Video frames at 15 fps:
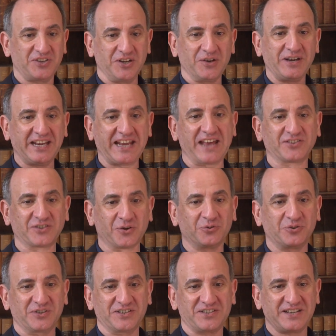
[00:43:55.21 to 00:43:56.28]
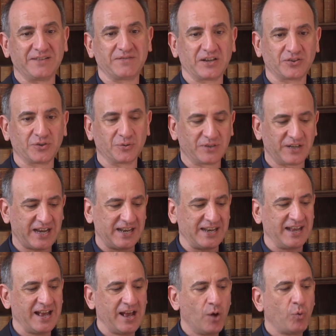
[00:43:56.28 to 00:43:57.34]
You know, he gets older as Steve gets older. And
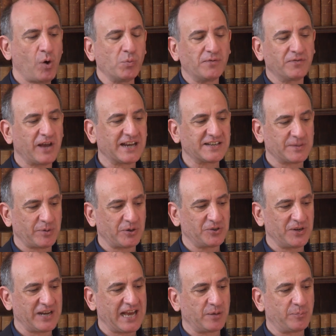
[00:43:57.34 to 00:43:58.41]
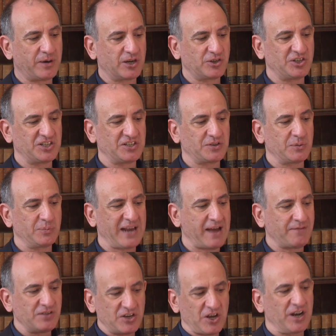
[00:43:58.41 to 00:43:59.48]
what we've liked about doing Alan Partridge is that we
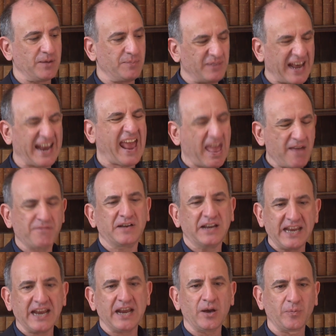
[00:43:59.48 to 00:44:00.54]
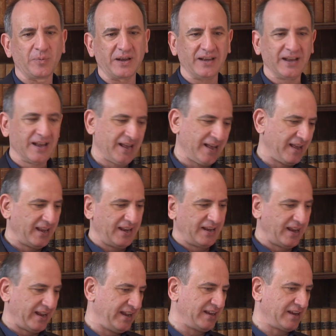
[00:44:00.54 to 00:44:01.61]
haven't done him like every year. We, he, he